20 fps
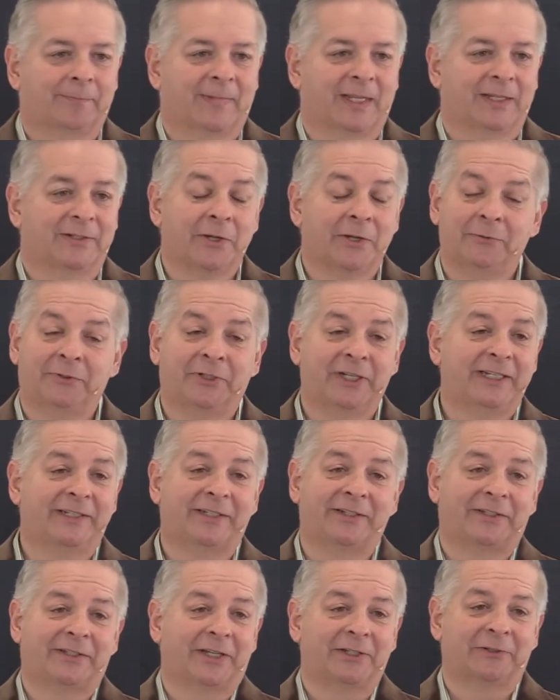And so
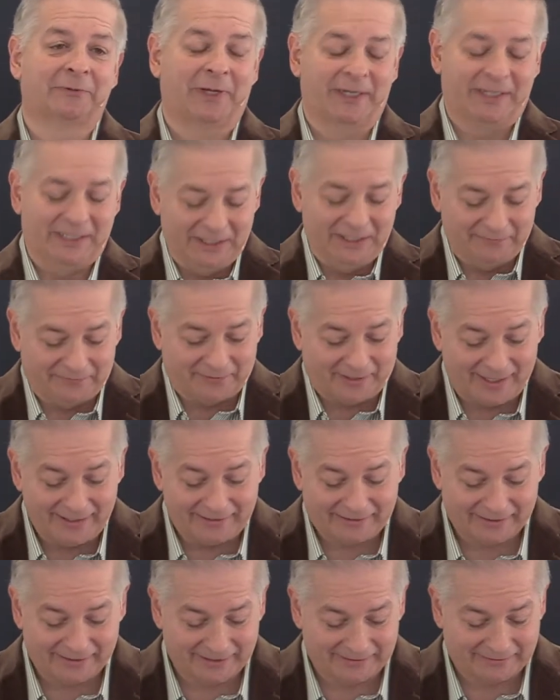Jesus does what? He
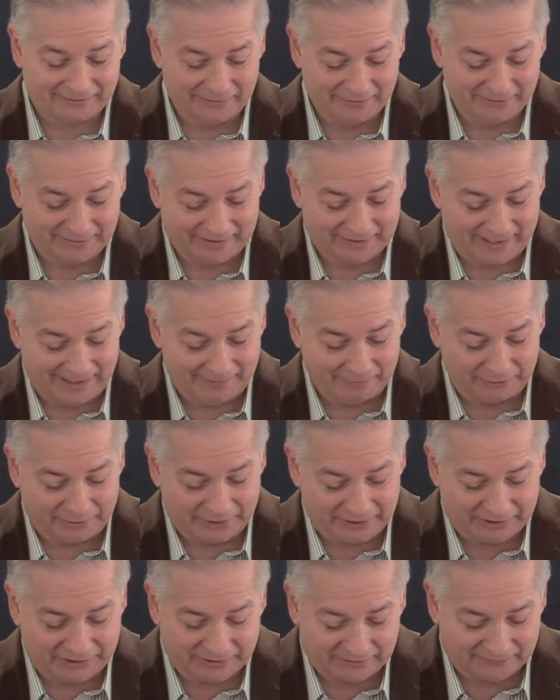invites us to the table.
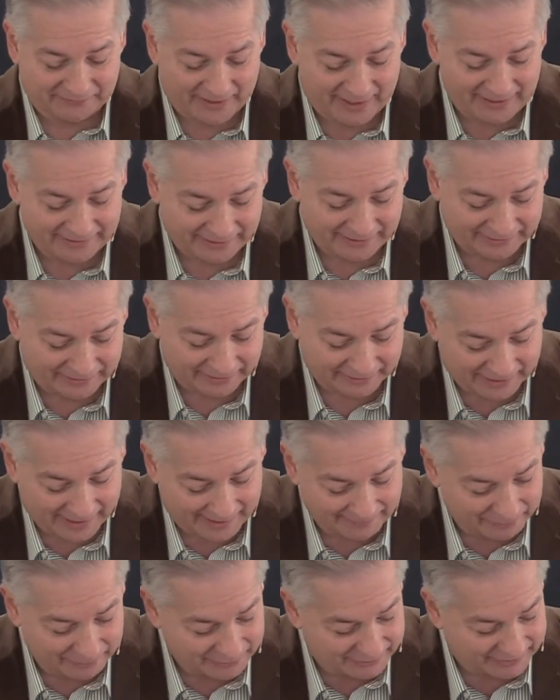Jesus invites us to
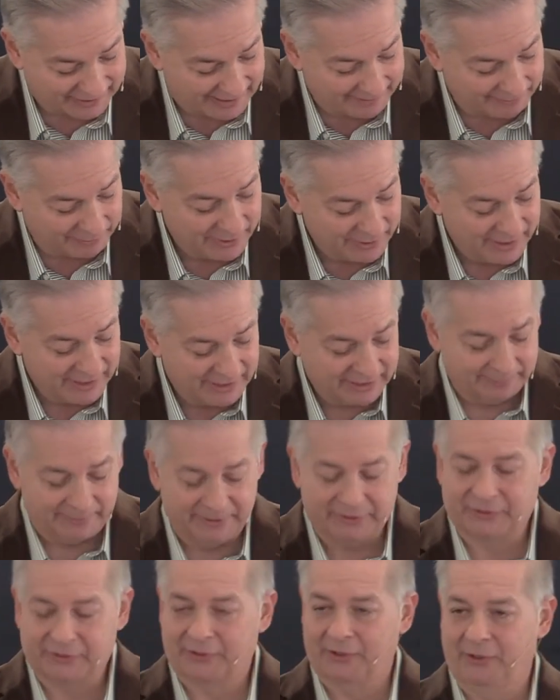come to his table to
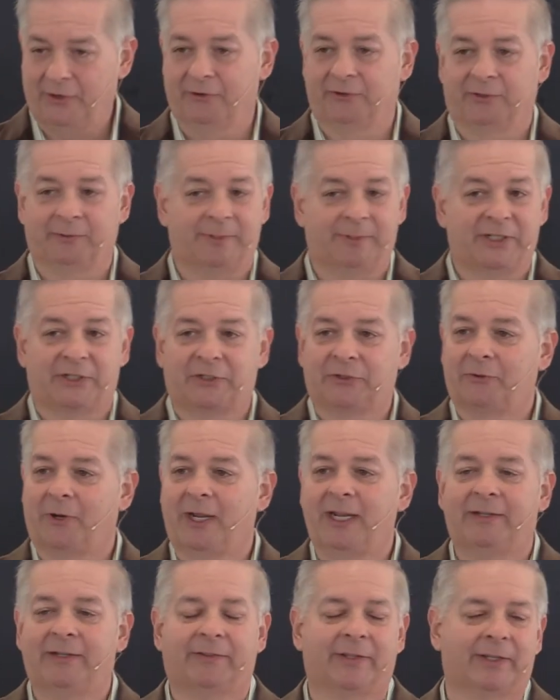be served, to be
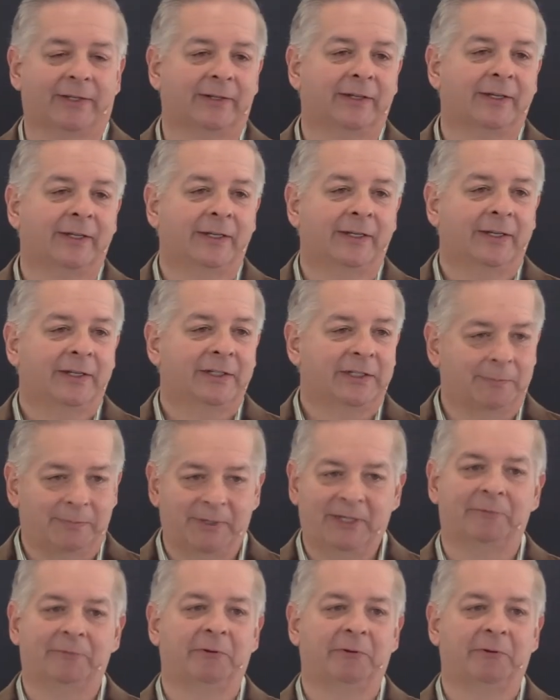strengthened, to be